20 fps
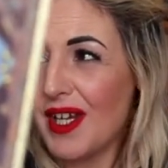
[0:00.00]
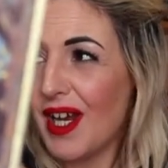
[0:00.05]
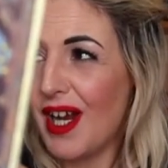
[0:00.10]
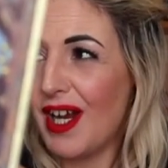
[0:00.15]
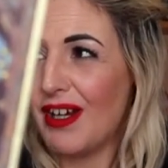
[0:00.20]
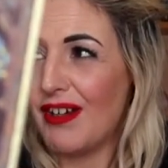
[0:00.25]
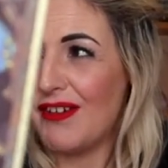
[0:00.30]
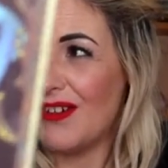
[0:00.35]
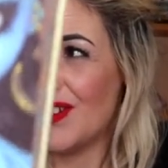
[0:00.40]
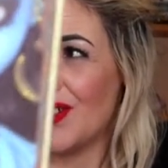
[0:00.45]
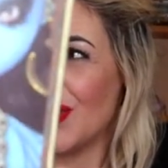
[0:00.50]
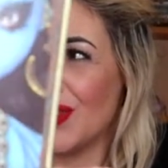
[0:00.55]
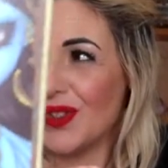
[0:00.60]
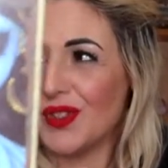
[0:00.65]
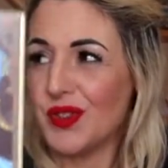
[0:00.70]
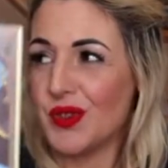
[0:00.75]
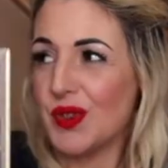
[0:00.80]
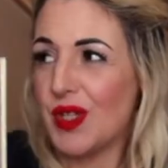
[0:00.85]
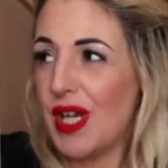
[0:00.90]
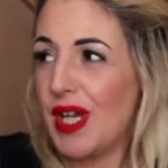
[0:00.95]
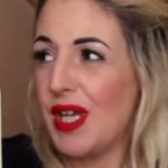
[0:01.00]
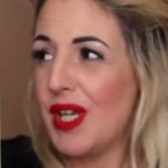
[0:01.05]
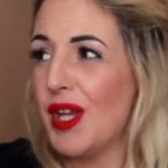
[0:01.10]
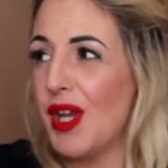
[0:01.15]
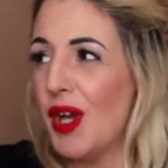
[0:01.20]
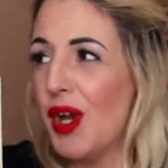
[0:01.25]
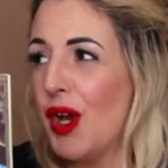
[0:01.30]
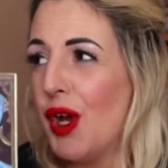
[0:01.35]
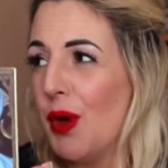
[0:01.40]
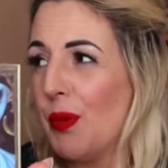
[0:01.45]
card does, okay?
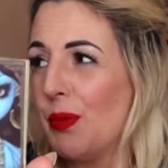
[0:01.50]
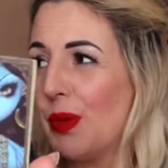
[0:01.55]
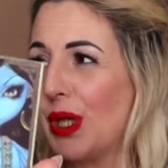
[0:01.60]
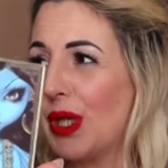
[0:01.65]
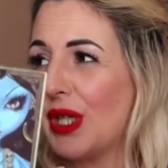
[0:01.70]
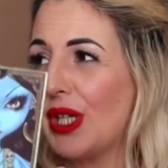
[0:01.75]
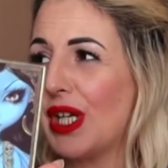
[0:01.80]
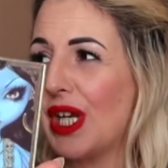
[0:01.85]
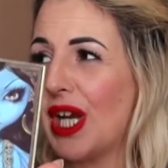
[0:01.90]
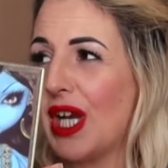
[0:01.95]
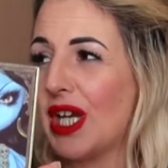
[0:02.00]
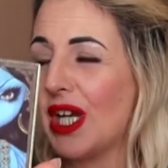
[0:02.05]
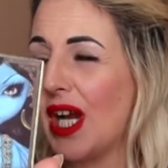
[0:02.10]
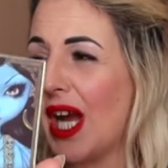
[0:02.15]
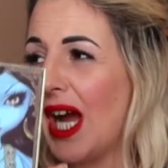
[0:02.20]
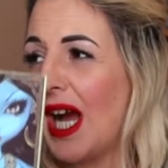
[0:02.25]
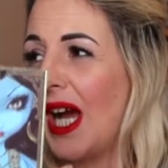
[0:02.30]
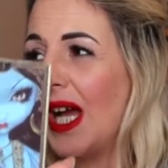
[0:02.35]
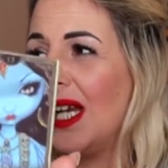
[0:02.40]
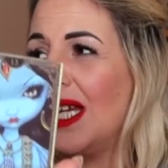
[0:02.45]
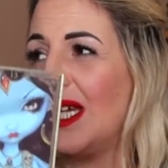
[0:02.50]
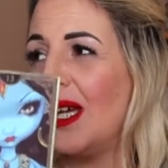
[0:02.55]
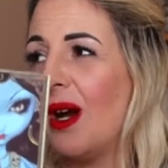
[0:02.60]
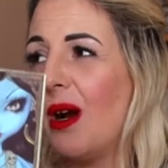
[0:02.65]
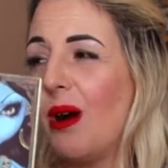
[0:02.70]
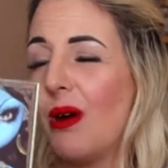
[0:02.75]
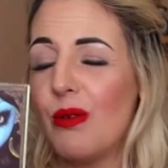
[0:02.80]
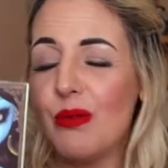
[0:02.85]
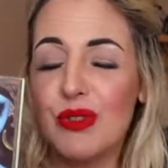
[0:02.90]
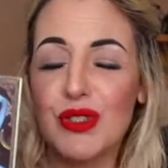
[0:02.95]
But Kali
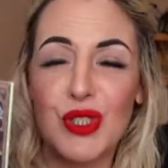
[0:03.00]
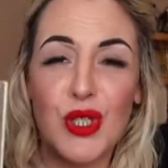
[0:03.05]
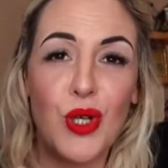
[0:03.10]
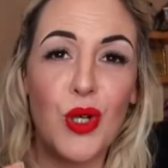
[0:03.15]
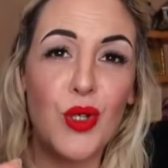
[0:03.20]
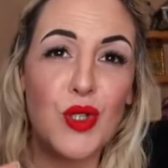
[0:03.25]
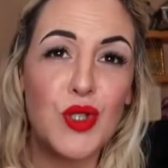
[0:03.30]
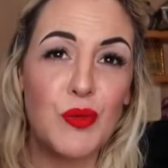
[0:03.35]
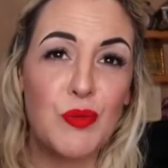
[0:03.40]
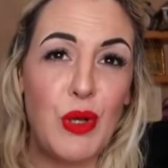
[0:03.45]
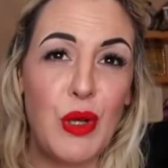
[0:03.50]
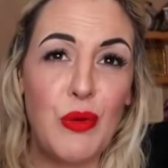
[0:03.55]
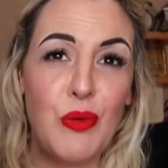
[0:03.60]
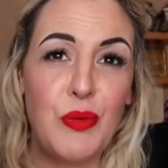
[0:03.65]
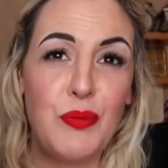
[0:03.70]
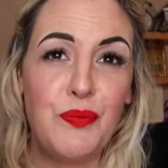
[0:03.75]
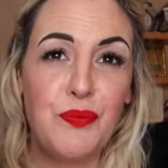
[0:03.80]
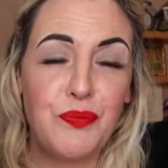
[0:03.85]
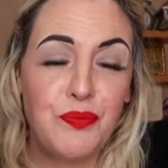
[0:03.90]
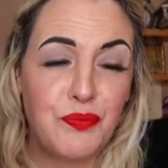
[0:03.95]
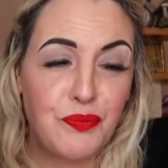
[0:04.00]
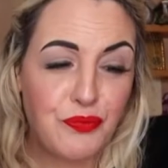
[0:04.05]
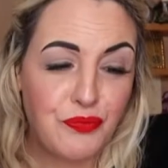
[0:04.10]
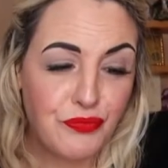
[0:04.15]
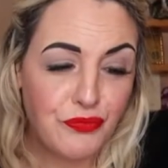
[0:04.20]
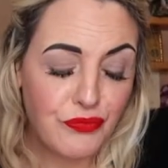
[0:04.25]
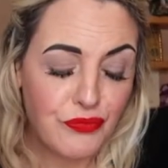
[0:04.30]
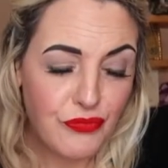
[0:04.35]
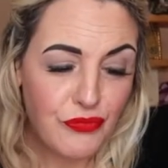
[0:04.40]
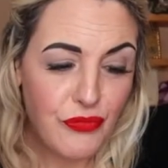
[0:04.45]
always talks about
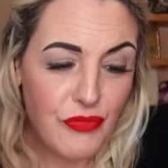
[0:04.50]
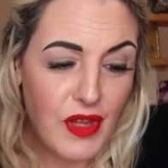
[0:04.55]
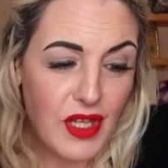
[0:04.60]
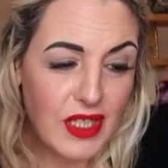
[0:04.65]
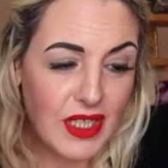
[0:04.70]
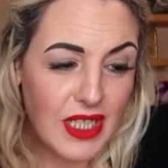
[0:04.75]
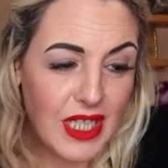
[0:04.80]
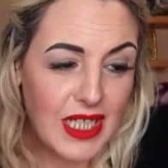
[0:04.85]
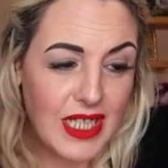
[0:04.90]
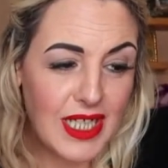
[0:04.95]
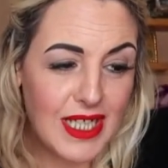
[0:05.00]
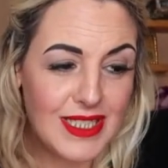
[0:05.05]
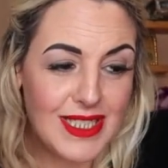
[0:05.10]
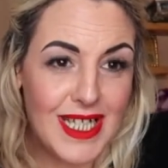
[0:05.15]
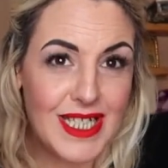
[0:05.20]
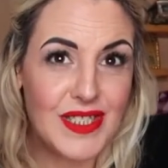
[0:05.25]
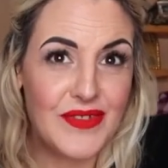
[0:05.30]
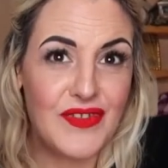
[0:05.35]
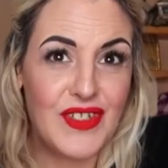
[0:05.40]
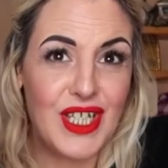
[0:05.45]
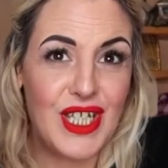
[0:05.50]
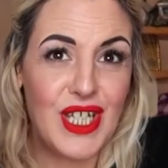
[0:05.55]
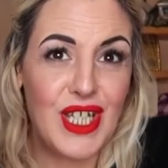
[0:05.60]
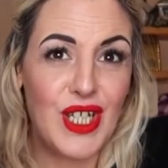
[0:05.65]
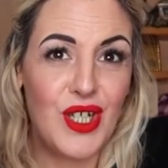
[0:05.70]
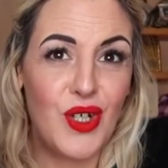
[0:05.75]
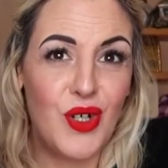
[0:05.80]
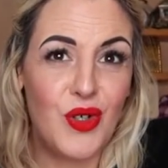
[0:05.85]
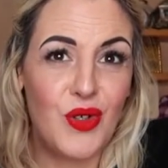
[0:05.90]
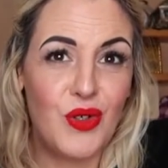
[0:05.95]
like a death of the
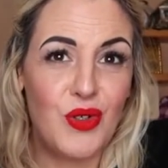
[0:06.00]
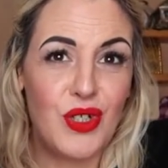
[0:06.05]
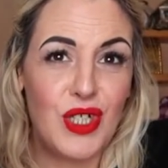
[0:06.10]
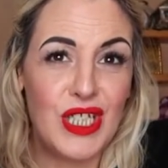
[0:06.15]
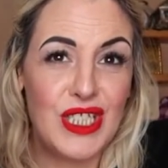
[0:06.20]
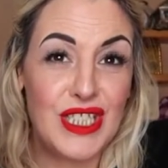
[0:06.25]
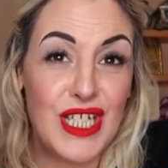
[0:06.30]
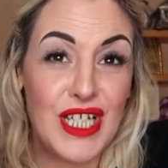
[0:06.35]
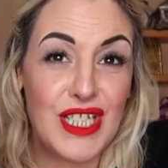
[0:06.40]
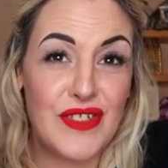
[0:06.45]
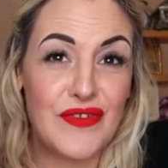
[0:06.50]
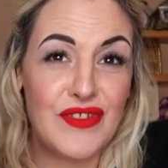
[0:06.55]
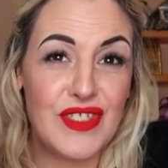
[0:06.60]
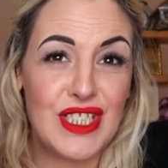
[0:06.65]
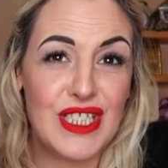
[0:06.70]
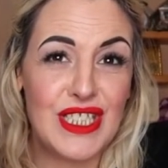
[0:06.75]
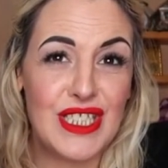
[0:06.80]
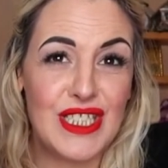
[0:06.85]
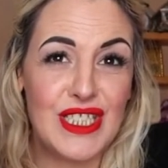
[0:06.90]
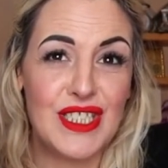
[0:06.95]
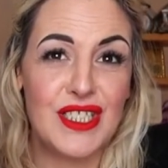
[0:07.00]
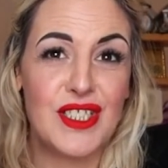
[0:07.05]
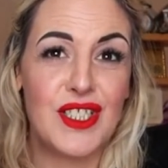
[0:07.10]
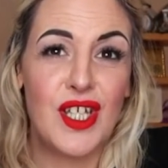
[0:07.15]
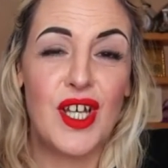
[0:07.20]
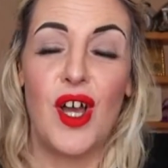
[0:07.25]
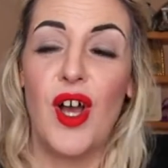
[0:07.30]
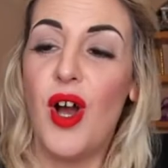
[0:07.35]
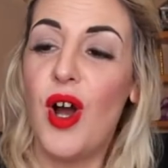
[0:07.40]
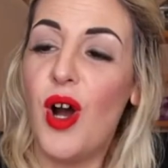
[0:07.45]
ego, a death of the sins.
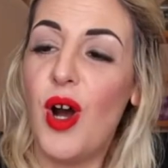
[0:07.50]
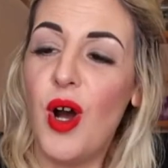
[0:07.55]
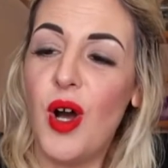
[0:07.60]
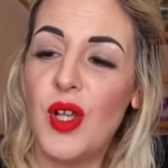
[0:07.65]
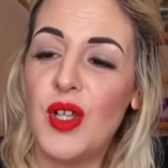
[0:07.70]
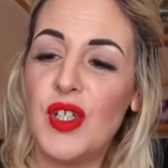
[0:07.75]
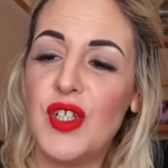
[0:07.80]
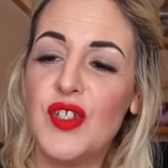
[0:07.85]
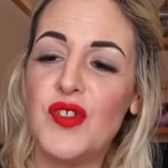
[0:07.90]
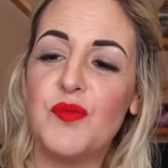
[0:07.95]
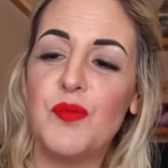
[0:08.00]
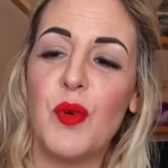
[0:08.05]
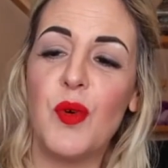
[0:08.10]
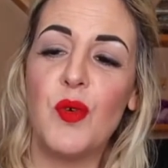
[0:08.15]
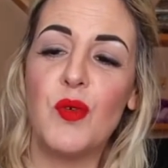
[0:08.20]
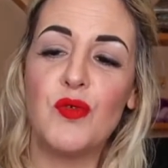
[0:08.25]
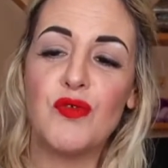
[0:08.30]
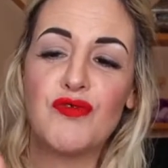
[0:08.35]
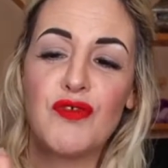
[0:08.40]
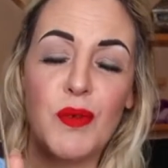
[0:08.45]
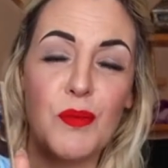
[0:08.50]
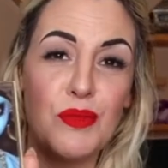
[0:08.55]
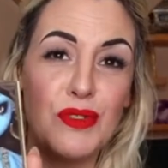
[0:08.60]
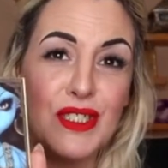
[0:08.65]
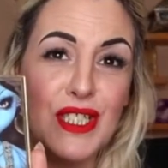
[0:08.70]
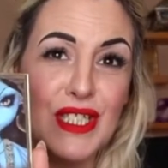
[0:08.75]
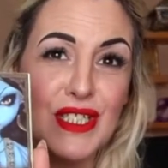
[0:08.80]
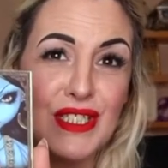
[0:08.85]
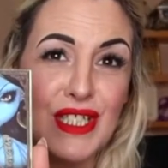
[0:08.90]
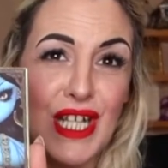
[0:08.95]
All these bones
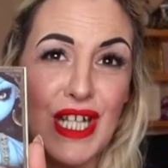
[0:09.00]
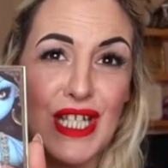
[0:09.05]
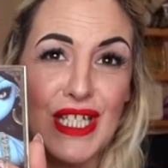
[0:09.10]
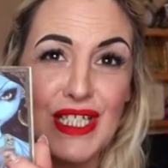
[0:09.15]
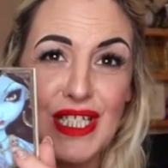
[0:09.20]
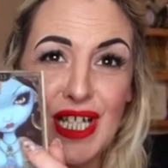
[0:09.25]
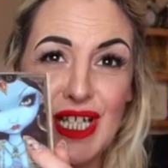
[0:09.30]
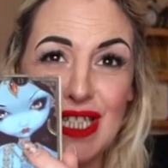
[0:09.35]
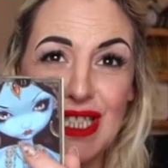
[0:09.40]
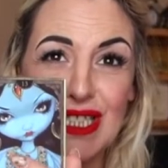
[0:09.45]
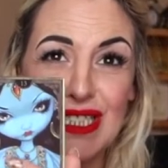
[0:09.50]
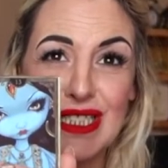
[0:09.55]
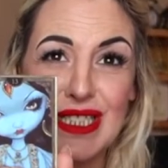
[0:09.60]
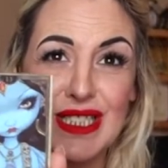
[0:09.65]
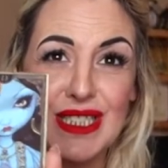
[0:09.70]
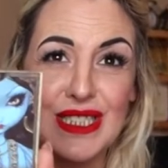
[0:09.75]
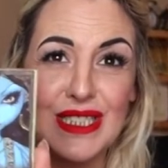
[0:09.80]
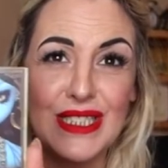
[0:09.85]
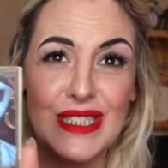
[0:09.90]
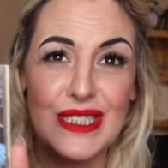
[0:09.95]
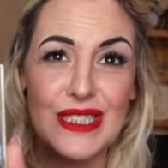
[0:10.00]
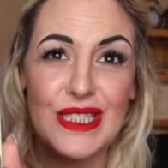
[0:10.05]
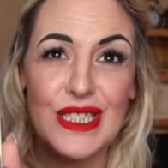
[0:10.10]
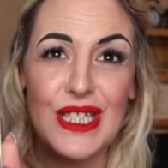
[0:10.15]
represent the 8 deadly sins